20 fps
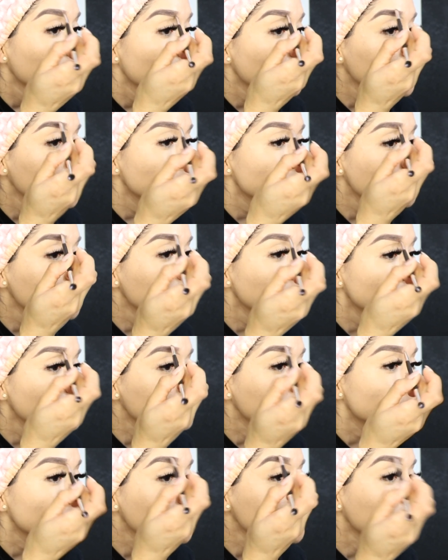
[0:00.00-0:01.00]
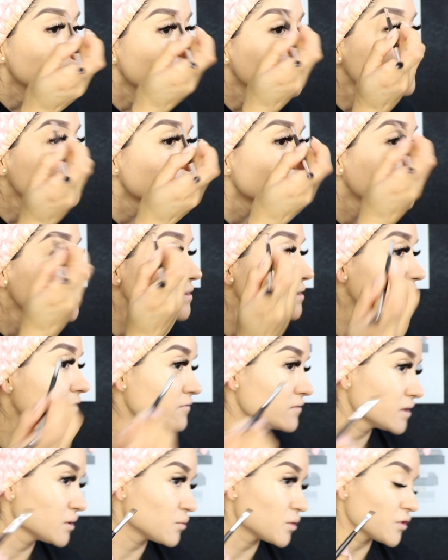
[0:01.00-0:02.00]
and it's cute. So
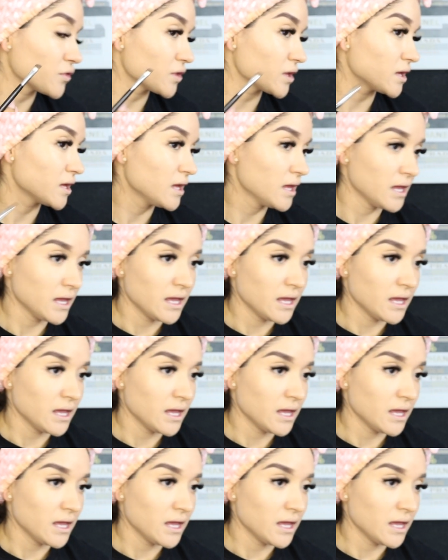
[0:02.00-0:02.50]
definitely worth it.